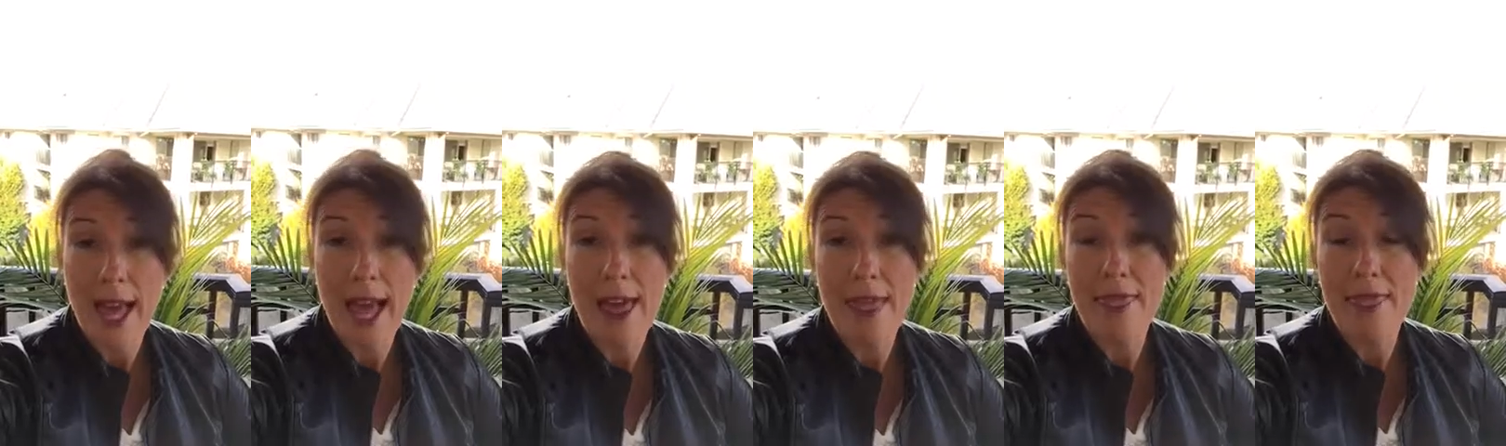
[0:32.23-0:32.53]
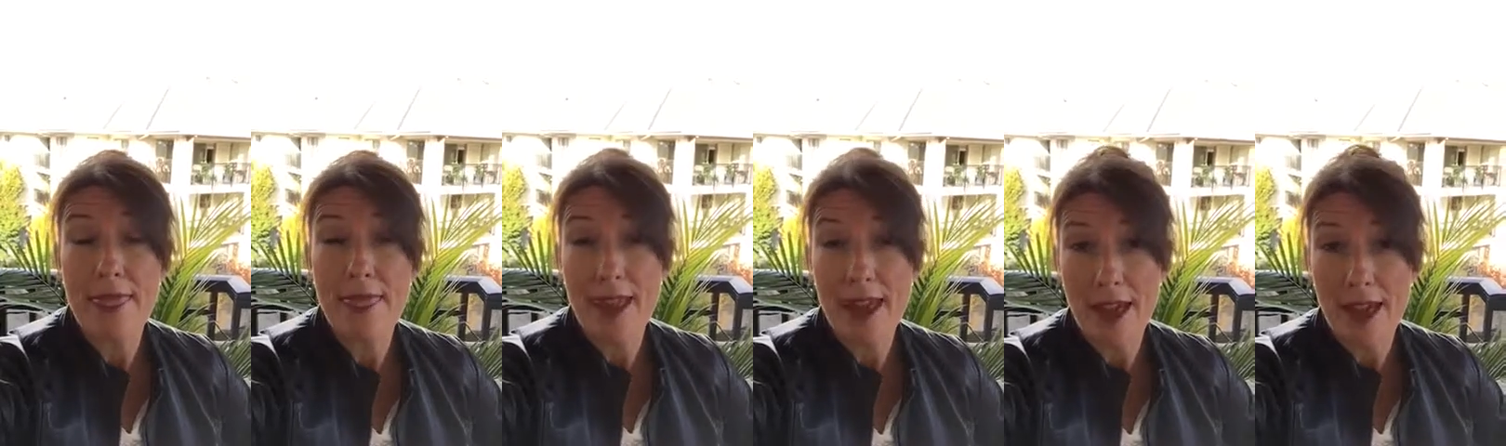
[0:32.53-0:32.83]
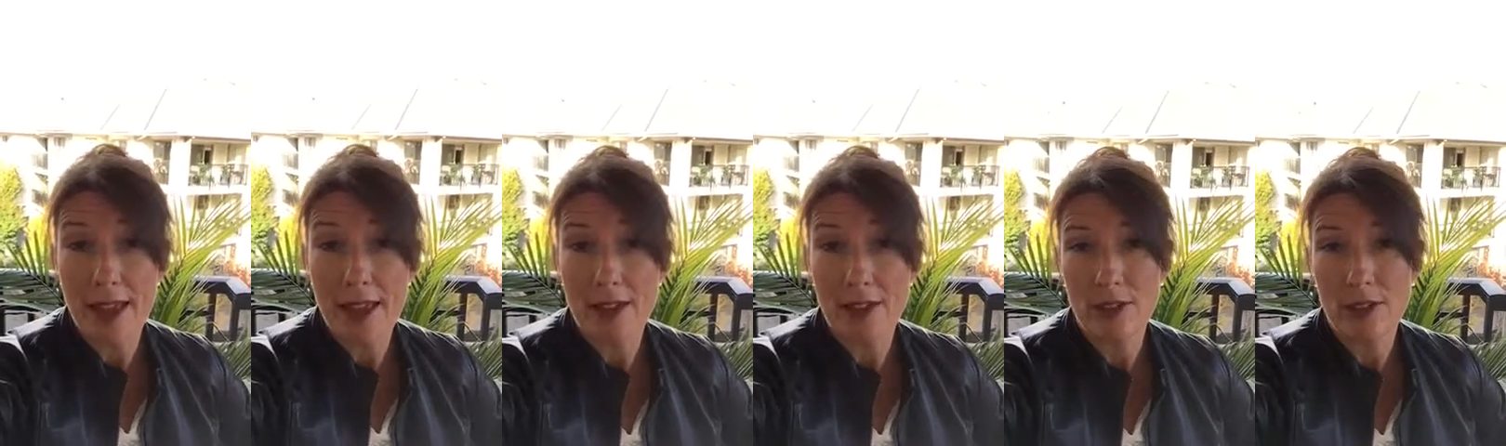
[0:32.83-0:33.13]
And
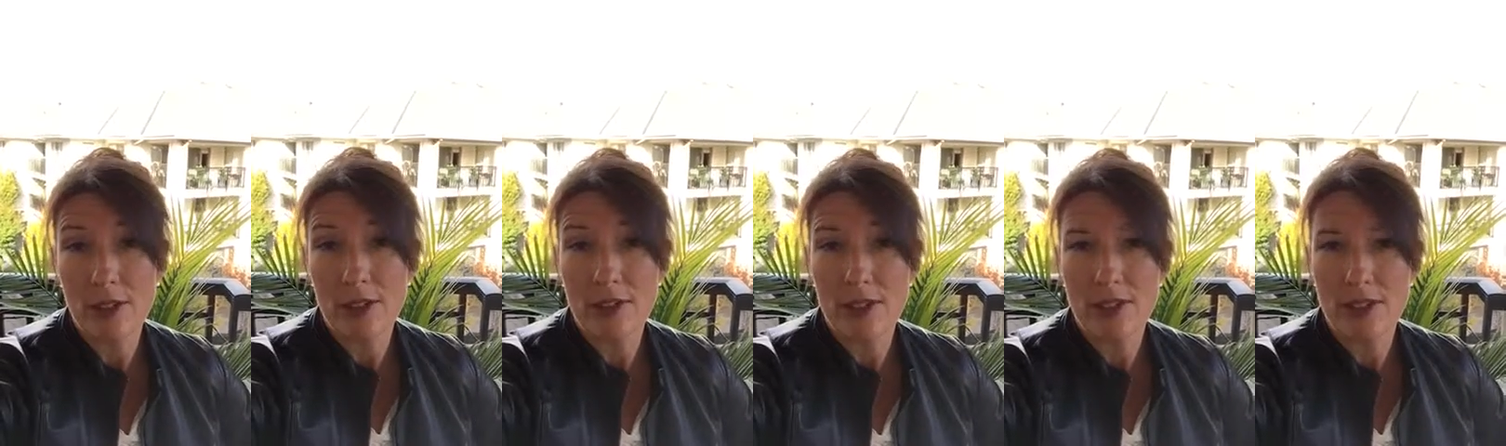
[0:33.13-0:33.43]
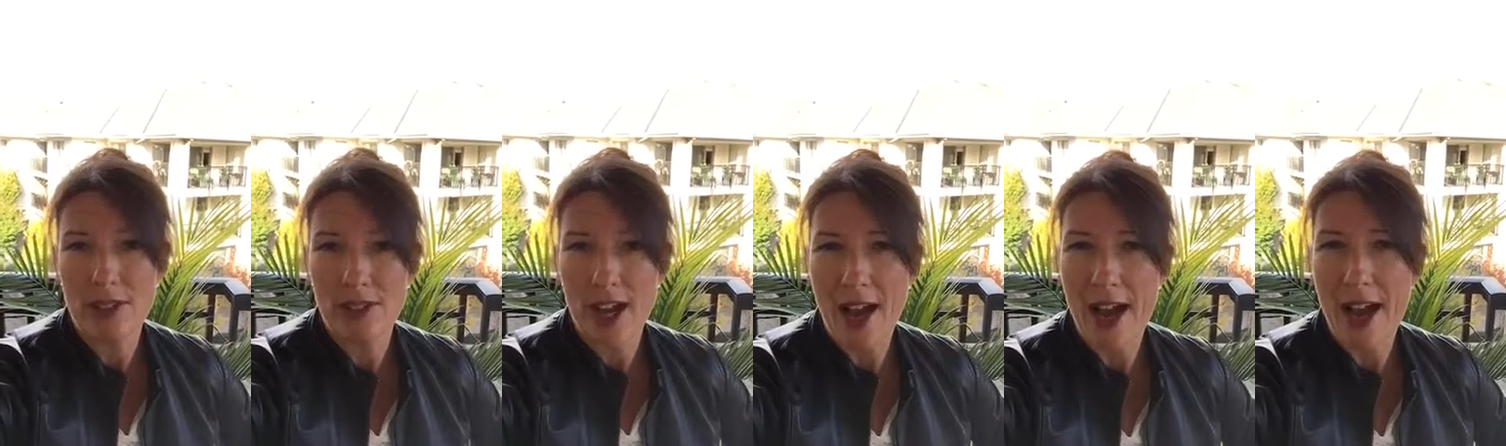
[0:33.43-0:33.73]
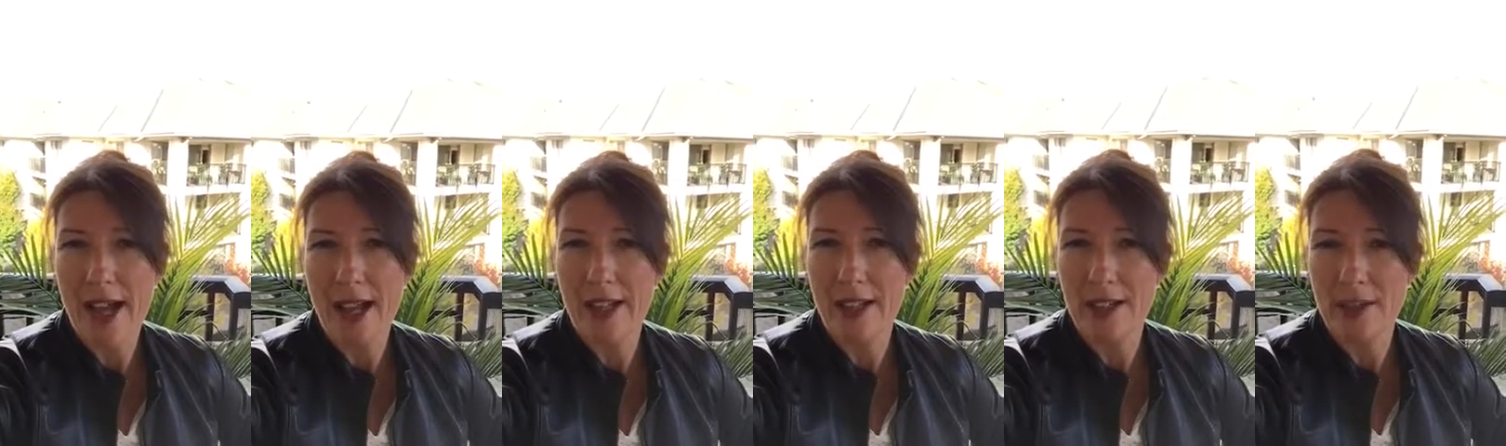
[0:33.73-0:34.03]
then
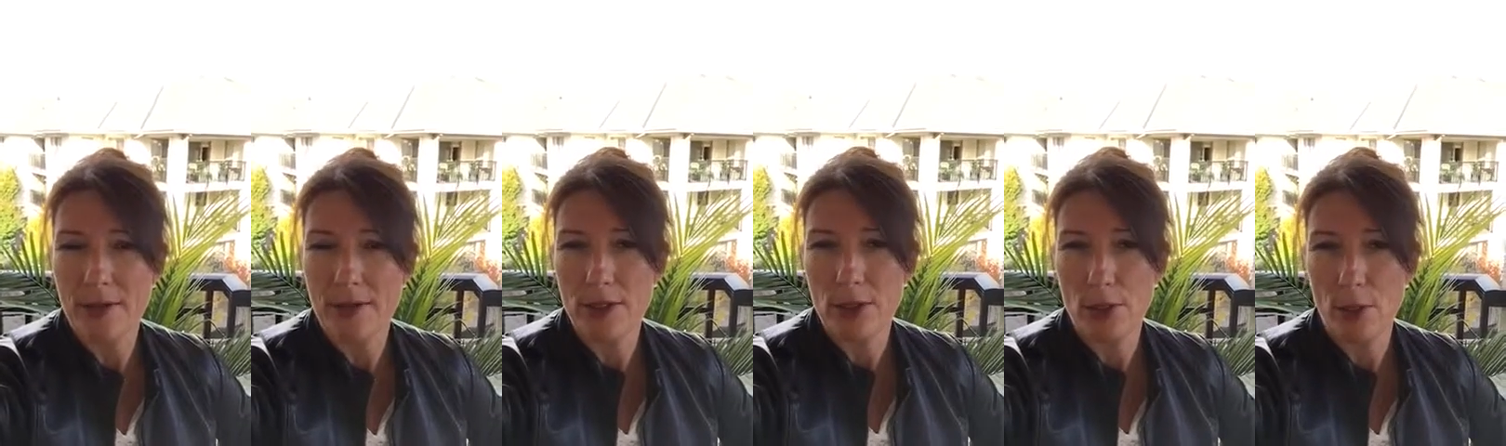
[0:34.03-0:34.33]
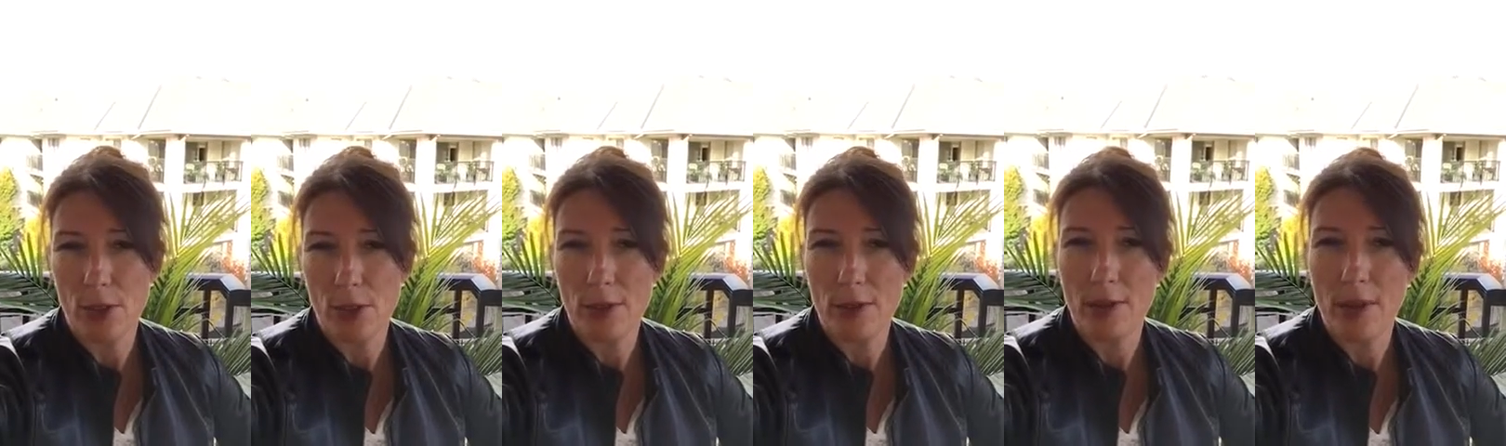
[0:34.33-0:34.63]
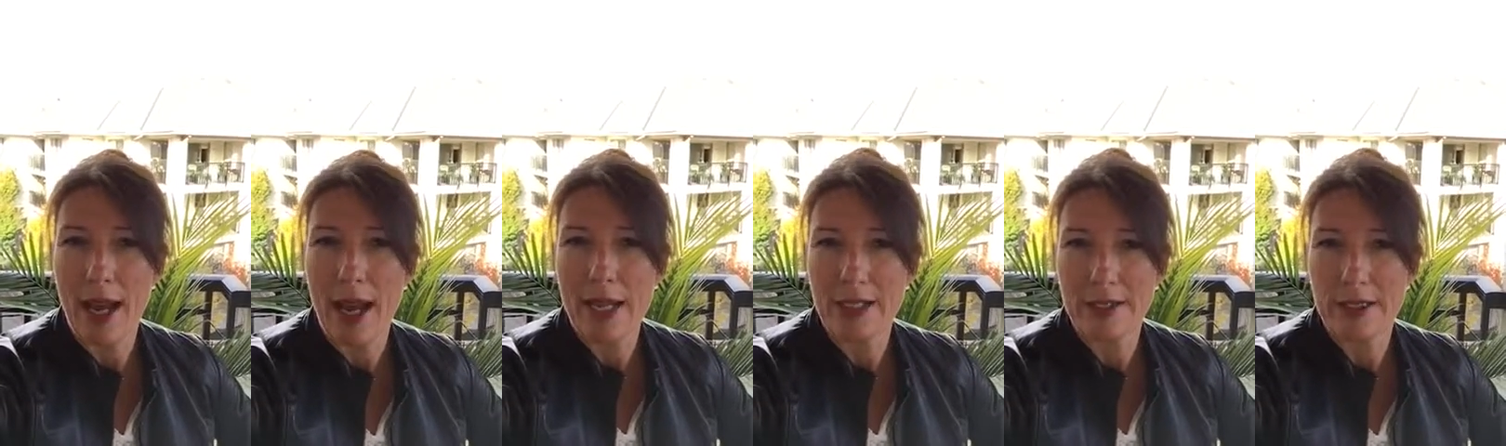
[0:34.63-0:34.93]
decide if it's worth
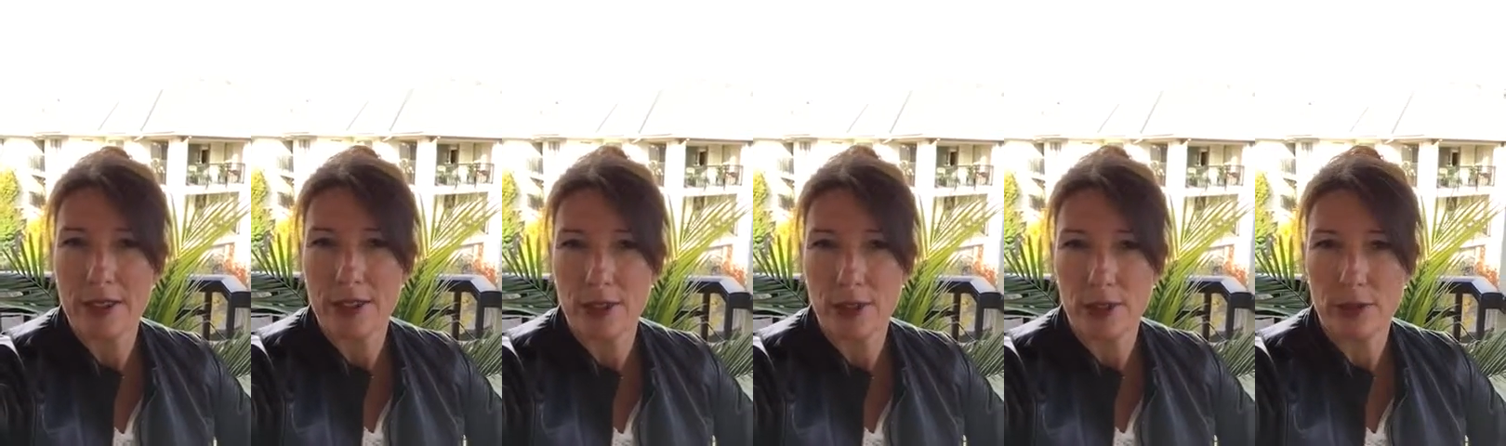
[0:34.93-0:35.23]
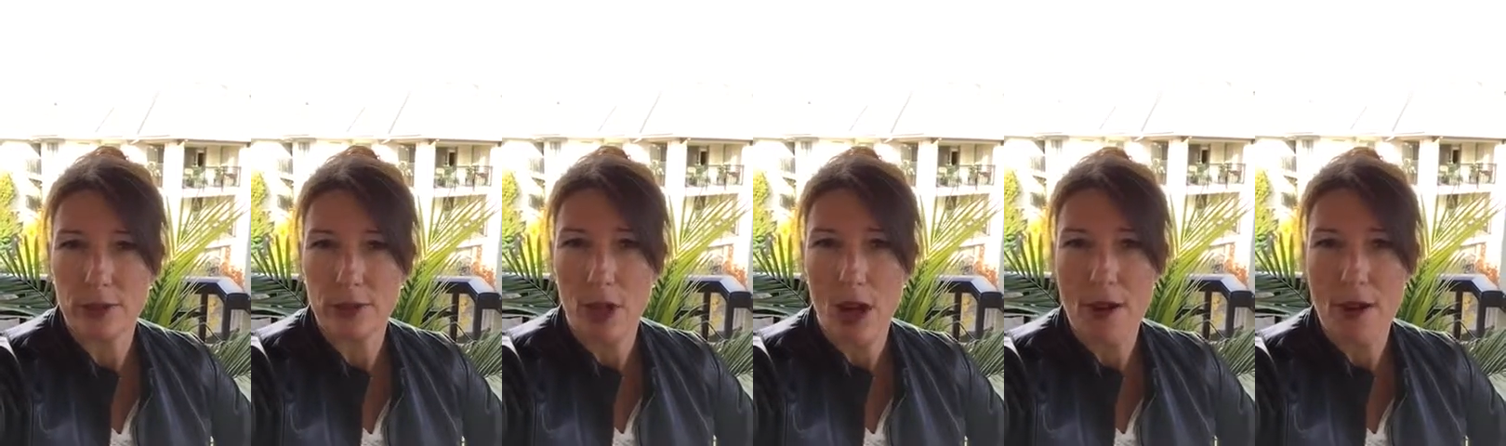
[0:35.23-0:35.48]
reacting to.